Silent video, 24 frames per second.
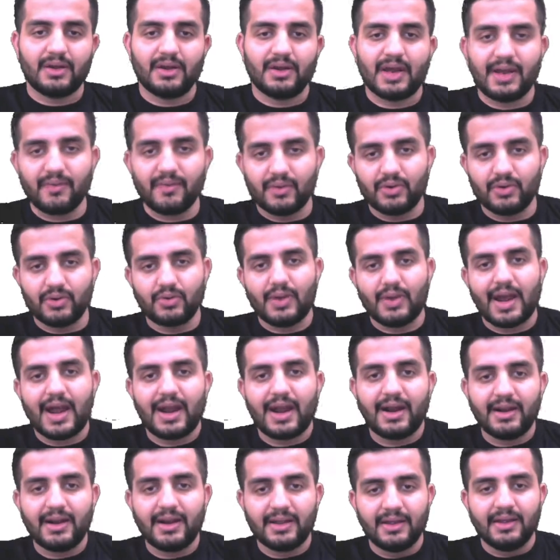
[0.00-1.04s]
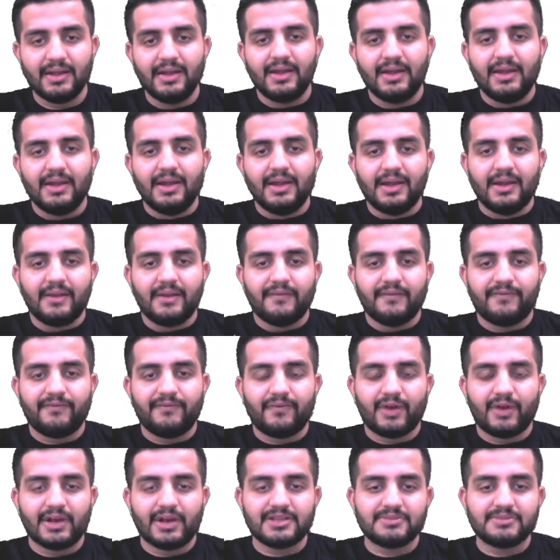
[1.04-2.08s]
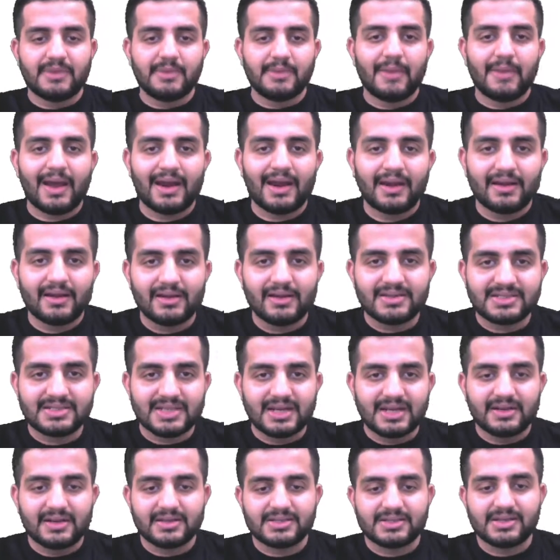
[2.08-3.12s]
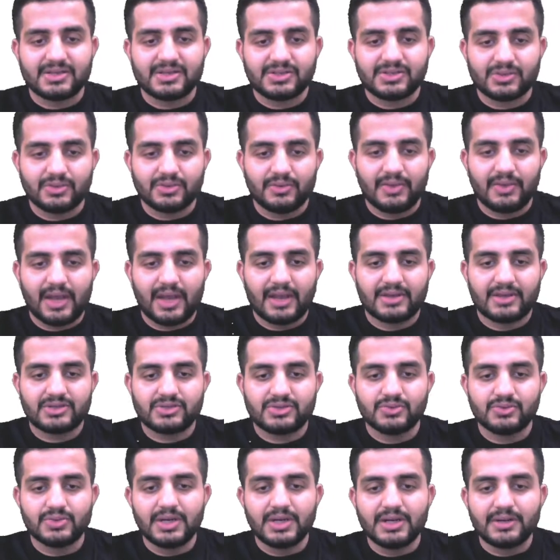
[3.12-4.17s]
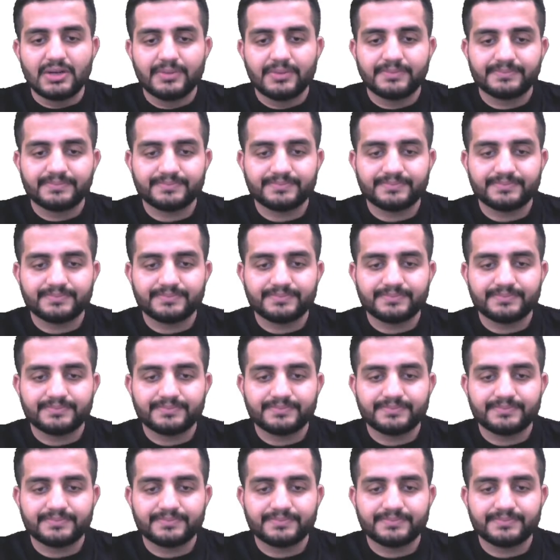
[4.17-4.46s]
I want to add if what is my marital status. So like student,